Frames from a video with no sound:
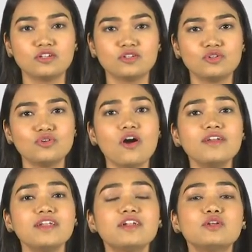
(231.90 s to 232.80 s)
do not
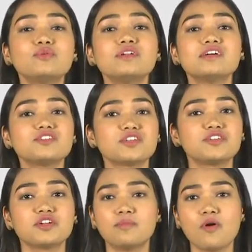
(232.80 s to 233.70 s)
include a
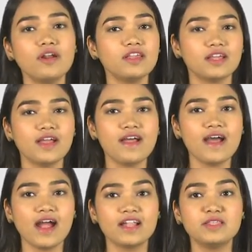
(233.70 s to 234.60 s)
central body,
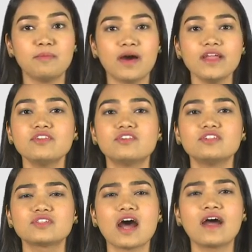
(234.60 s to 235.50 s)
and the
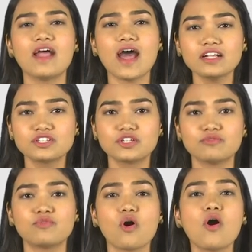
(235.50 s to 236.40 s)
miners are active
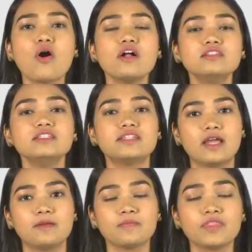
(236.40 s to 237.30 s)
all the
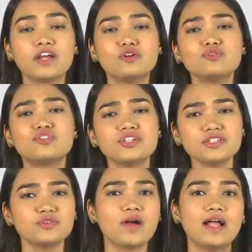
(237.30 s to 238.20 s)
time to
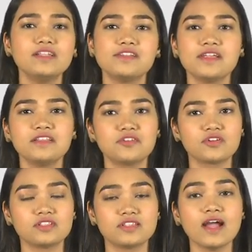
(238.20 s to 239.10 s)
just validate the
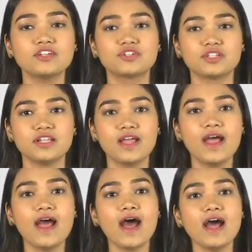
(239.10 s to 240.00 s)
transaction
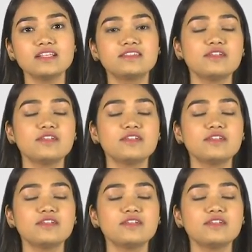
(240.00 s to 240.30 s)
as